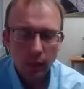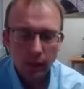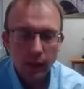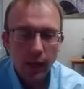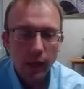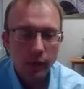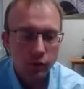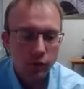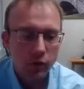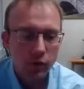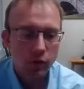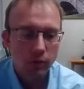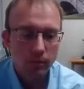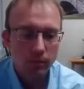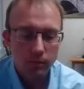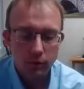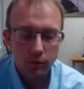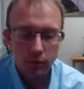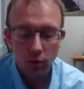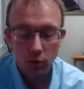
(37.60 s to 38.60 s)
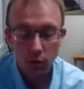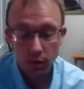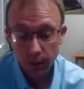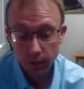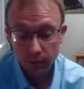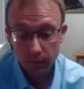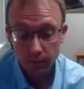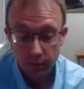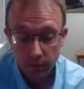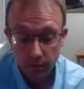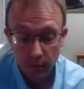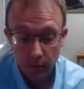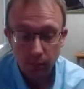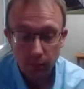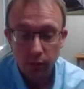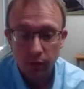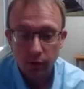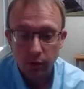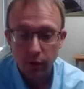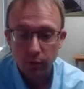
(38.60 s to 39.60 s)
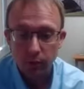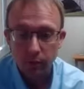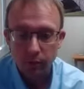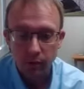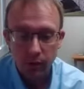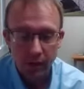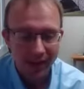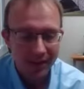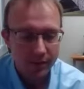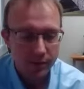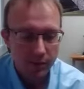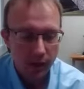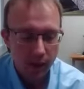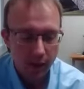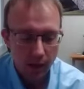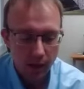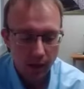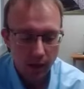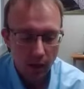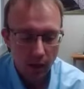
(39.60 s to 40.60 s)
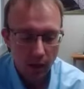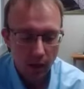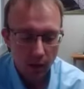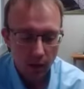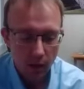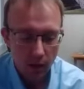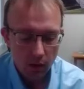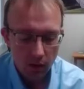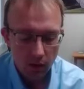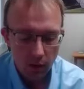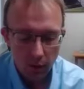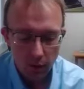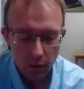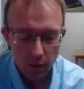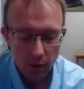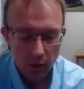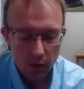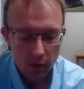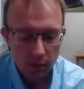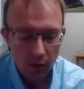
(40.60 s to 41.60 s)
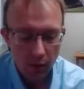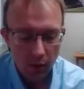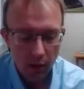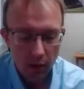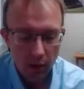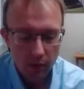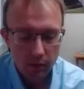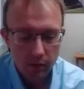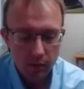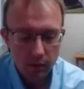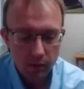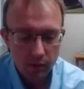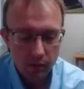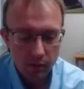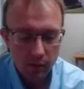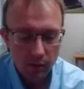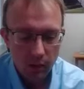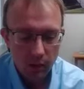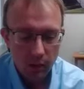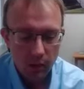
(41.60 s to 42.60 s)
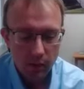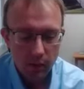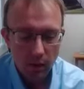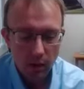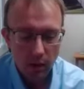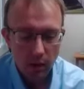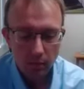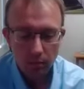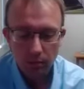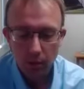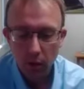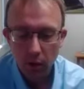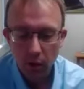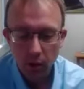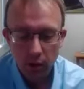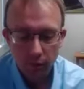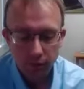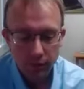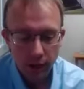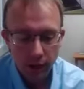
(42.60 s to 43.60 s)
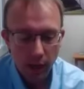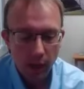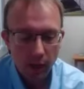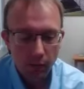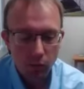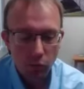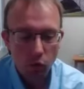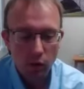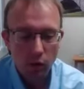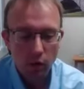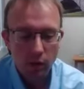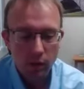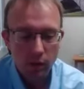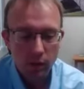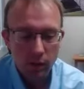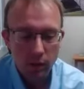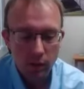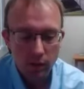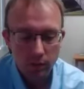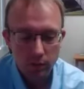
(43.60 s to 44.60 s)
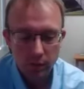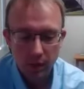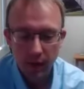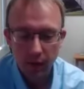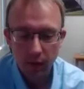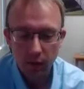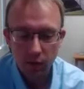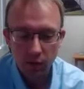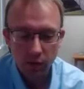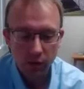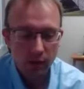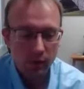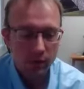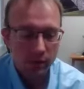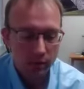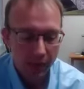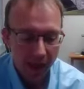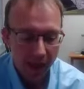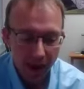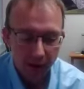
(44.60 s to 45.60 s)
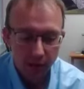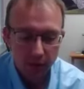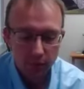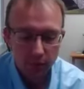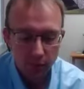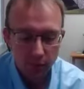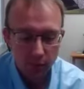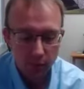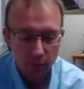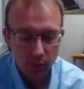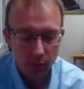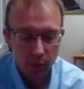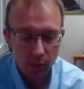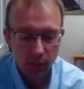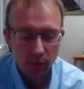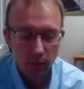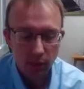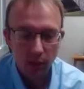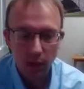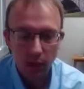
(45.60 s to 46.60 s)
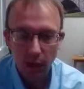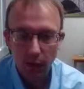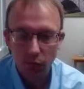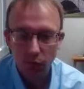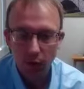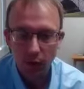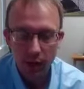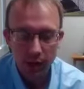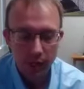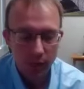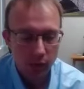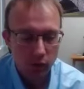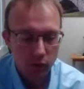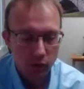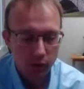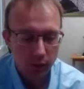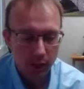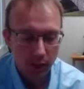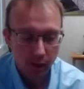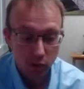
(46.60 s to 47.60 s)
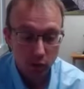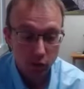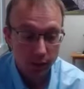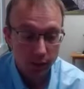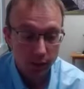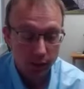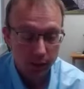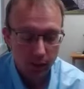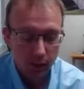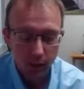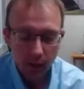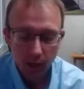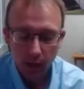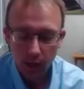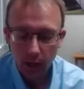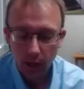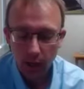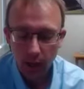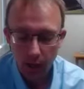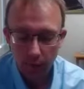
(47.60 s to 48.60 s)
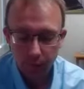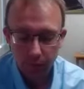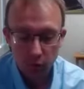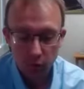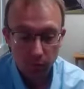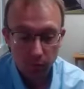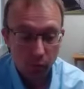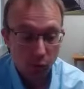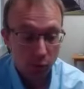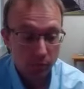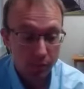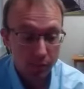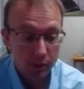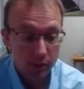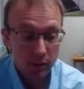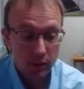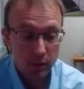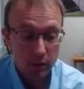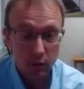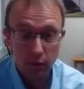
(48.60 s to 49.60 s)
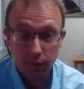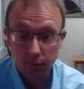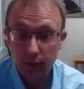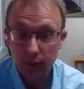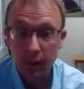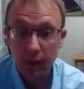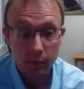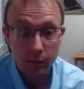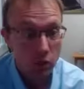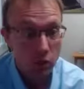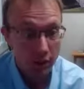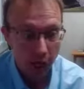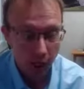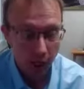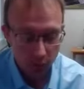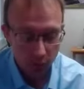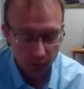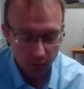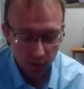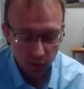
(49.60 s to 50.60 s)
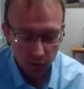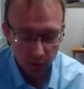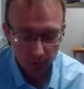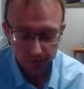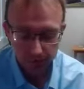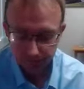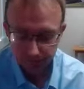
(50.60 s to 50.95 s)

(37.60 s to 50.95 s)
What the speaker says: Yeah, sure. So in simple terms, the net scan you can think of as the period of time where the scanner is actively emitting radiation energy for the purposes of image acquisition.